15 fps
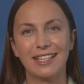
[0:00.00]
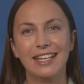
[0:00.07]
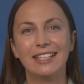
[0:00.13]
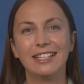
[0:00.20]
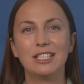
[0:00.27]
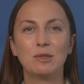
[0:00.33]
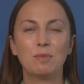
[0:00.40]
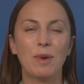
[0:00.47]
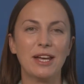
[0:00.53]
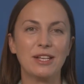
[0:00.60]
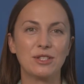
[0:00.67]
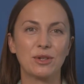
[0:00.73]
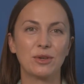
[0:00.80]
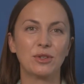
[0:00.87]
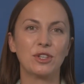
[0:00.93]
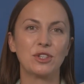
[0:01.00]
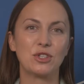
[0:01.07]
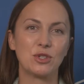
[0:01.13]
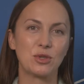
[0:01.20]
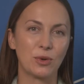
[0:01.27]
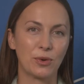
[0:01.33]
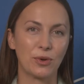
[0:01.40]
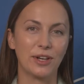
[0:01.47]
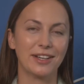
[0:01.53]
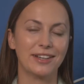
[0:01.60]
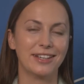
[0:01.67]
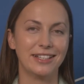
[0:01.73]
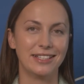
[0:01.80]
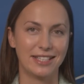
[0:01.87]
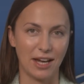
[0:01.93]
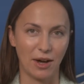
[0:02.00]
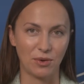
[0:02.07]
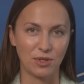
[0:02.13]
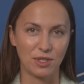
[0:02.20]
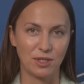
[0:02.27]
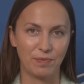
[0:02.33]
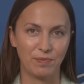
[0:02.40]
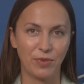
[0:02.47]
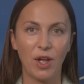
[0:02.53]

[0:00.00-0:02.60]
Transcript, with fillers: it is based on the story it tells,